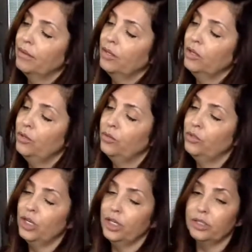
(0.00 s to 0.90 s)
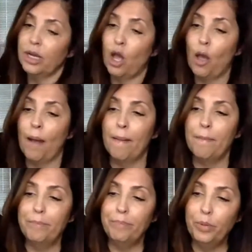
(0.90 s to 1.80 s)
You just
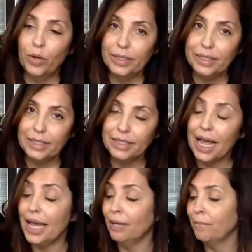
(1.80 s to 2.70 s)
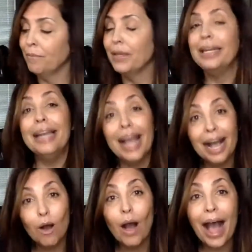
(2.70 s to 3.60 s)
pour it to the side.
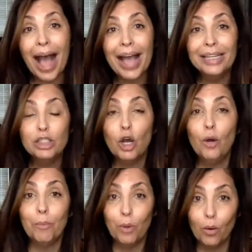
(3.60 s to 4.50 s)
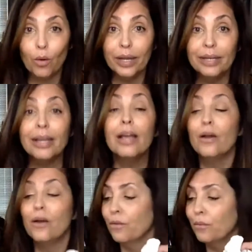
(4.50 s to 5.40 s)
Now, I don't pour it
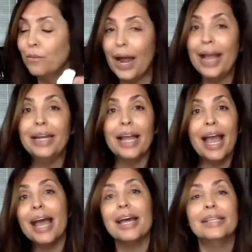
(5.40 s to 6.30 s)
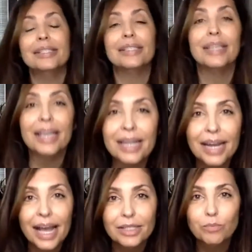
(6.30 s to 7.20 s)
right as
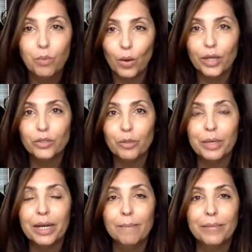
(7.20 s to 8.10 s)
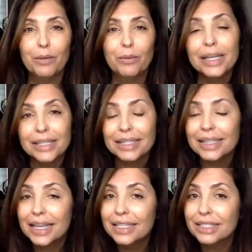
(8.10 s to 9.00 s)
it has boiled or become liquid because I
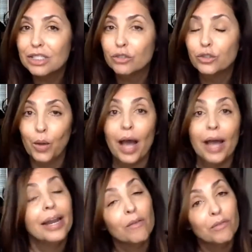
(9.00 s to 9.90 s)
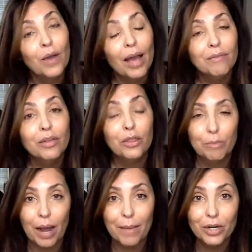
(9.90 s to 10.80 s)
think it's still too hot. Now, if you have a
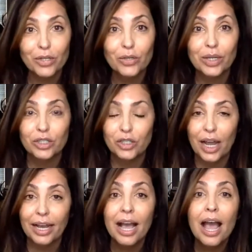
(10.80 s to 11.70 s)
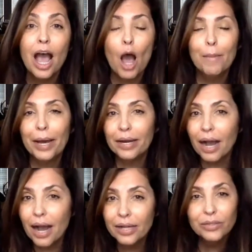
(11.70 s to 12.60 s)
thermometer, you can check about
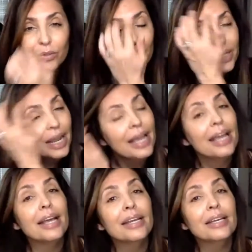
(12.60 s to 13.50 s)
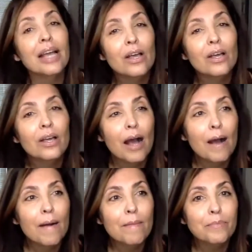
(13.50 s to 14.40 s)

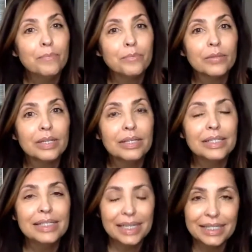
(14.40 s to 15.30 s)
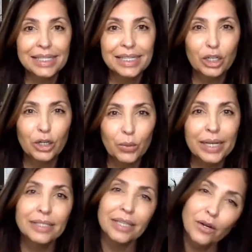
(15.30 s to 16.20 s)
160
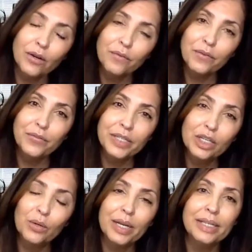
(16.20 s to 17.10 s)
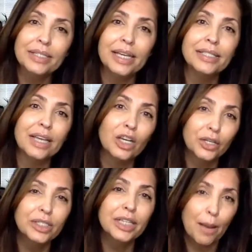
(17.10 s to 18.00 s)
degrees, 150 degrees is a
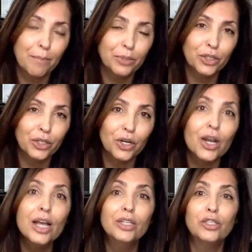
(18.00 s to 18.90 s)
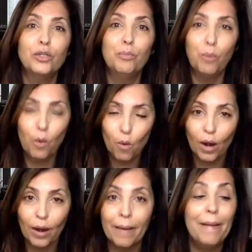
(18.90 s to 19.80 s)
good temperature to
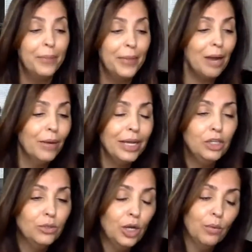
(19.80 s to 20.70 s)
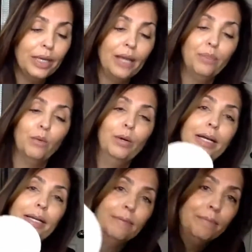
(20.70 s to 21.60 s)
pour. That way you don't get the what?